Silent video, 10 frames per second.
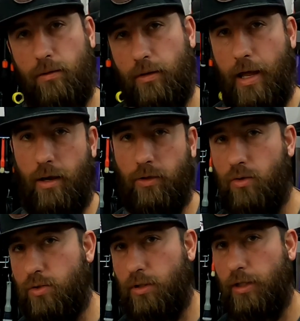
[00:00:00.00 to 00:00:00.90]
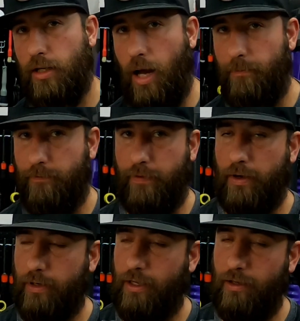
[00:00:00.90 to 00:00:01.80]
Now usually I'm
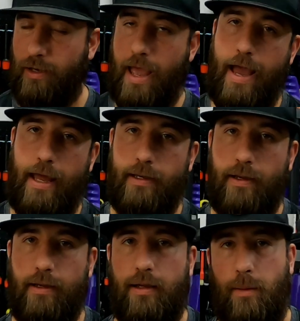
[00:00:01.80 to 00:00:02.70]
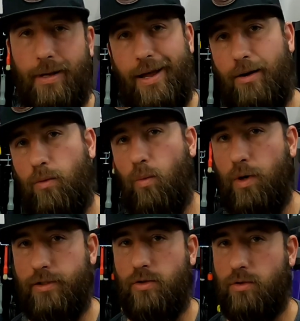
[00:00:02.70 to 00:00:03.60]
very good at coming out
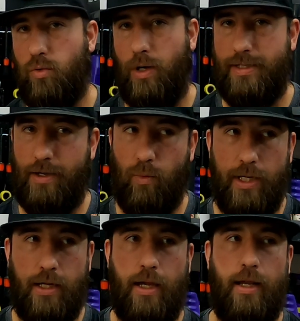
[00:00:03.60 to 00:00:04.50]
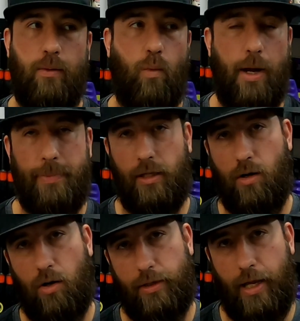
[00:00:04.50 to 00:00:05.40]
once or twice a week and wiping the
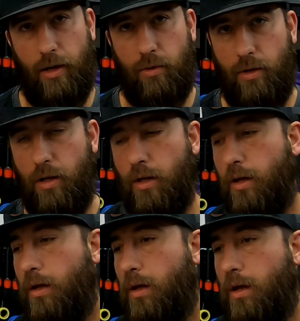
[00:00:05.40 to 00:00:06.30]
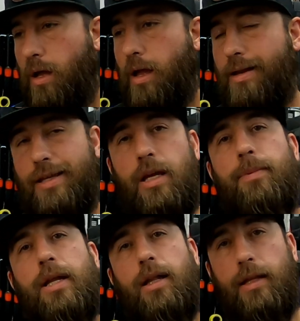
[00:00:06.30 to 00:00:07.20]
car down and
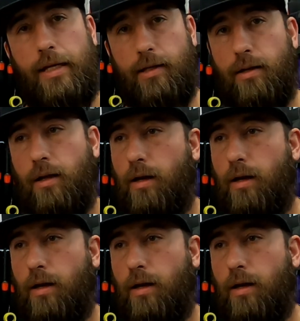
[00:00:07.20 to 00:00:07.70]
keeping it clean.